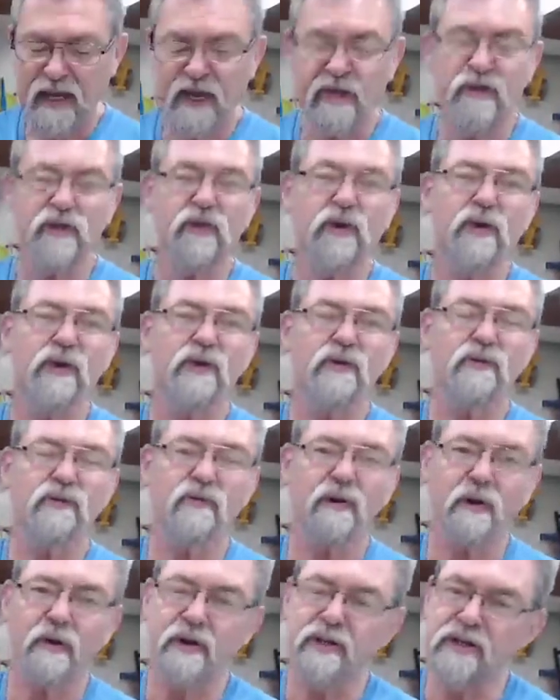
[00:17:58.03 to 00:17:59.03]
And George
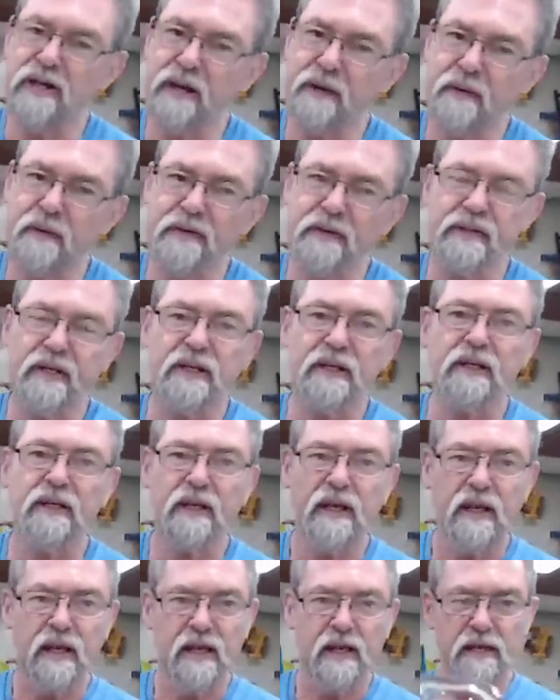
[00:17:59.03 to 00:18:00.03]
very generously
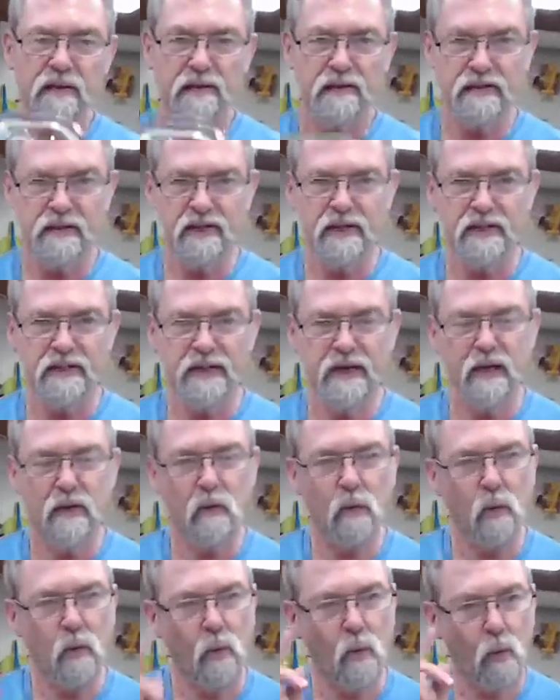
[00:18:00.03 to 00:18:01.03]
sends
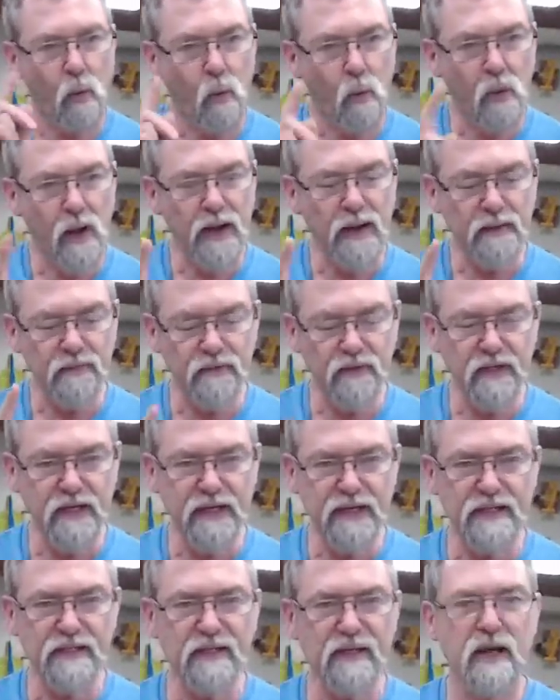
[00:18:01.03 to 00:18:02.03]
out one of
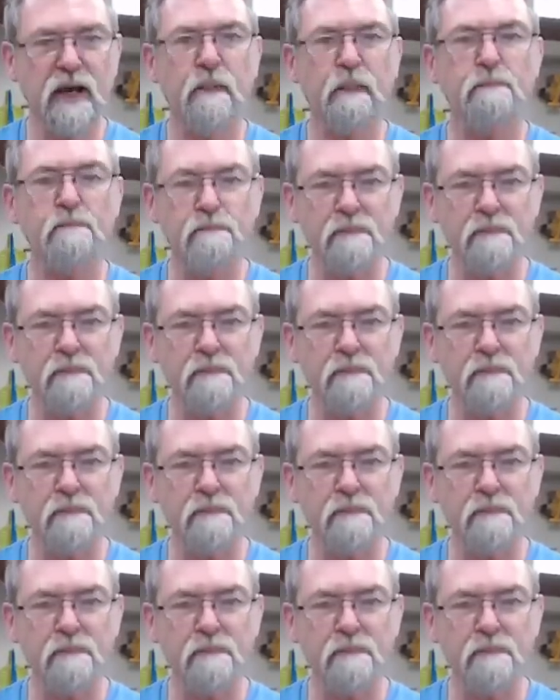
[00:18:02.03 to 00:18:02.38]
these a